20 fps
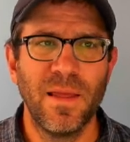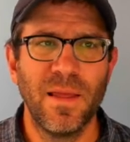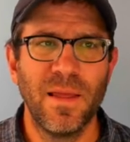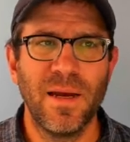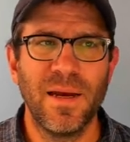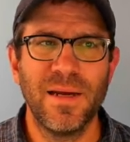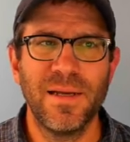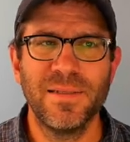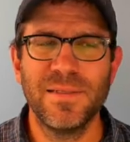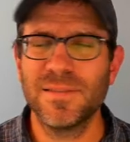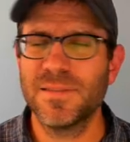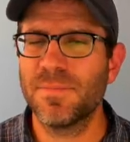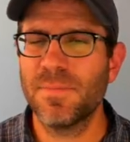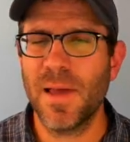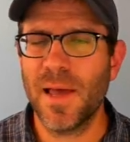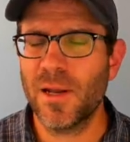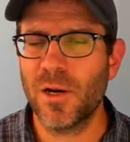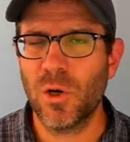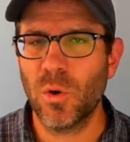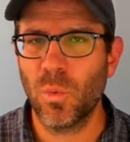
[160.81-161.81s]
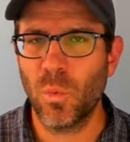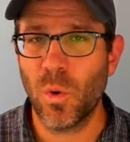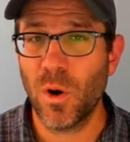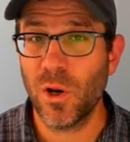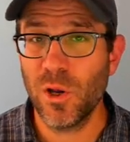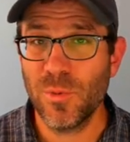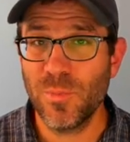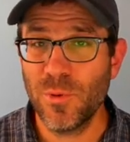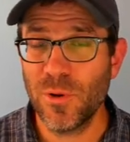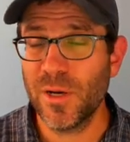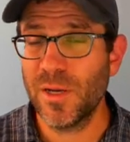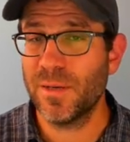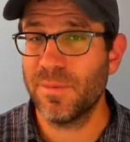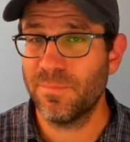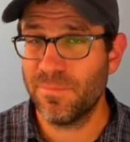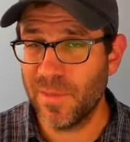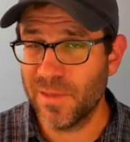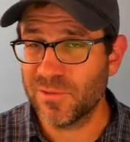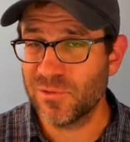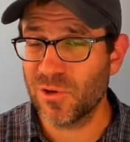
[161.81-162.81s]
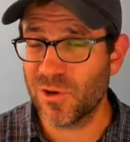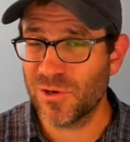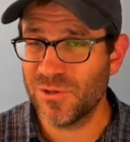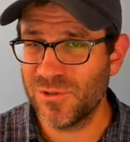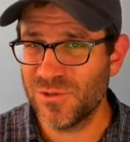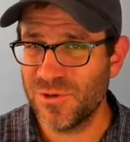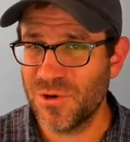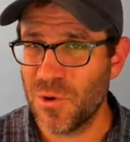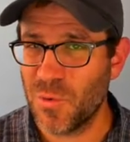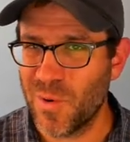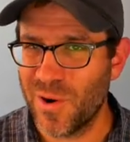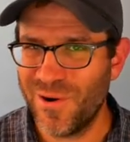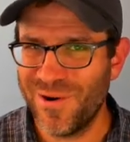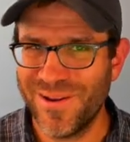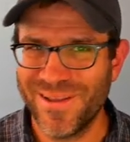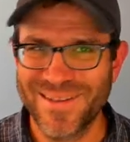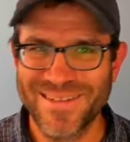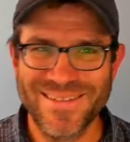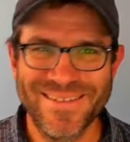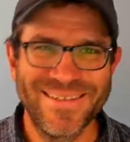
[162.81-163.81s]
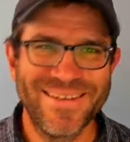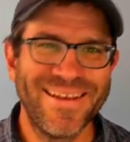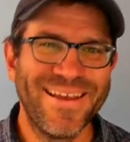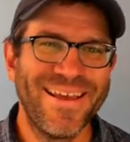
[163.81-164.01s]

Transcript: Uh, it doesn't matter where you put it, as long as you know where it is.